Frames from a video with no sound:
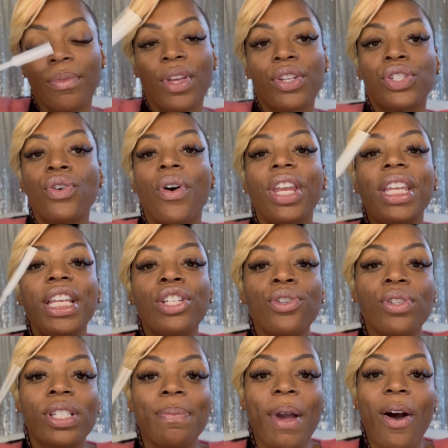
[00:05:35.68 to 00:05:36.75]
So on
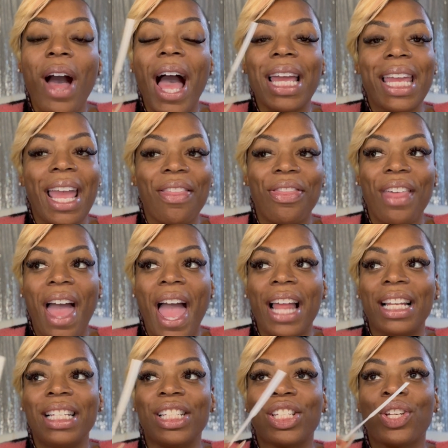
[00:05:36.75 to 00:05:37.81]
initial smell, I get
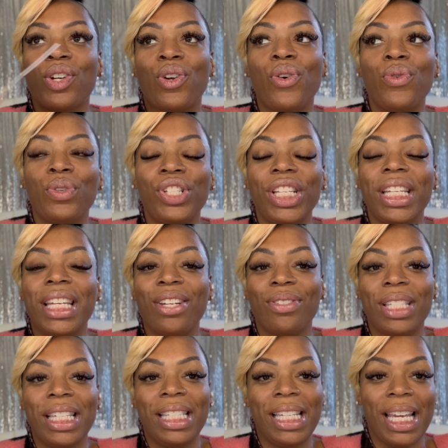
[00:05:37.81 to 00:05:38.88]
that Gucci
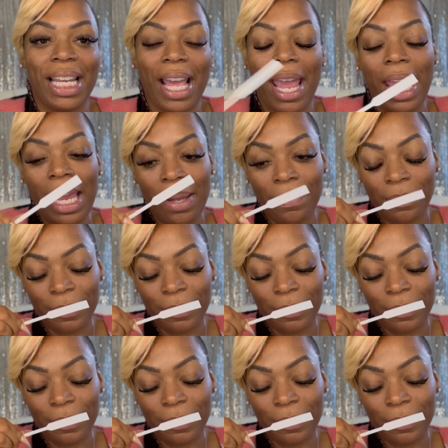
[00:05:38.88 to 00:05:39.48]
guilty DNA.